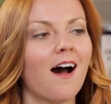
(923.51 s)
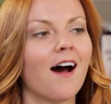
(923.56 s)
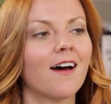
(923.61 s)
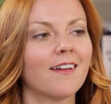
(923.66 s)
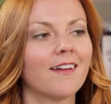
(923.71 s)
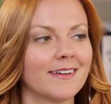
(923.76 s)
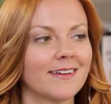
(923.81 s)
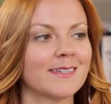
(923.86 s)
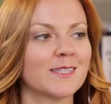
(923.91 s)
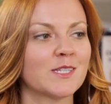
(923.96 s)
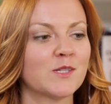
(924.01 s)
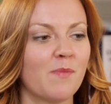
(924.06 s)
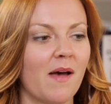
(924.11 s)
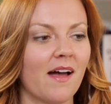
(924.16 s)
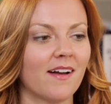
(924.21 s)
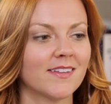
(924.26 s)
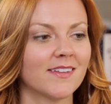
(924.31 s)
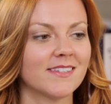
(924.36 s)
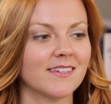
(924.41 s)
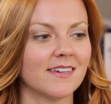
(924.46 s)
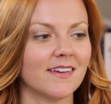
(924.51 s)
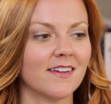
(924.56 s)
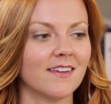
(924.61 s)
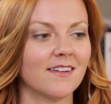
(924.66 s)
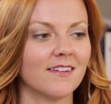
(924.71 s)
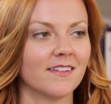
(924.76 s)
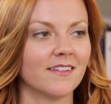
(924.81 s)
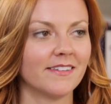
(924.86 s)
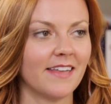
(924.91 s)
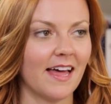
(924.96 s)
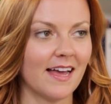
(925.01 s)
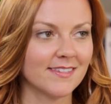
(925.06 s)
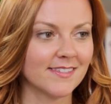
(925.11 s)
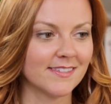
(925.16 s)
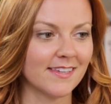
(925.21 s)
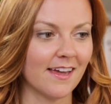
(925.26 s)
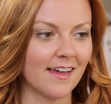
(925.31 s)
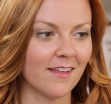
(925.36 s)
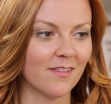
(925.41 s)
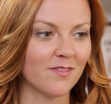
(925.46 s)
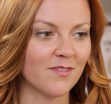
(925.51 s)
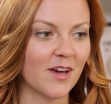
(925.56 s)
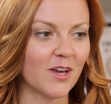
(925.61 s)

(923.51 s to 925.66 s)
unexpected lesson